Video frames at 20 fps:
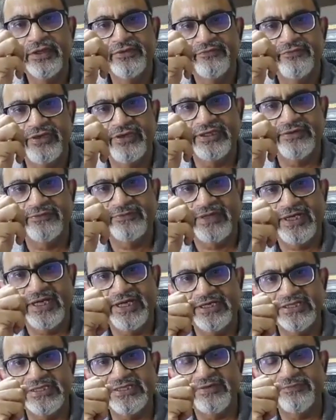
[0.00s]
When the
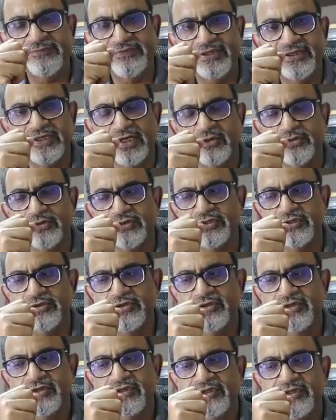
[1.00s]
bladder is emptied out,
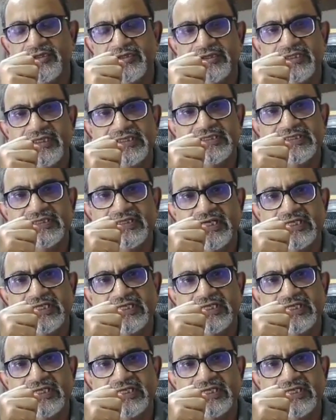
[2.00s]
this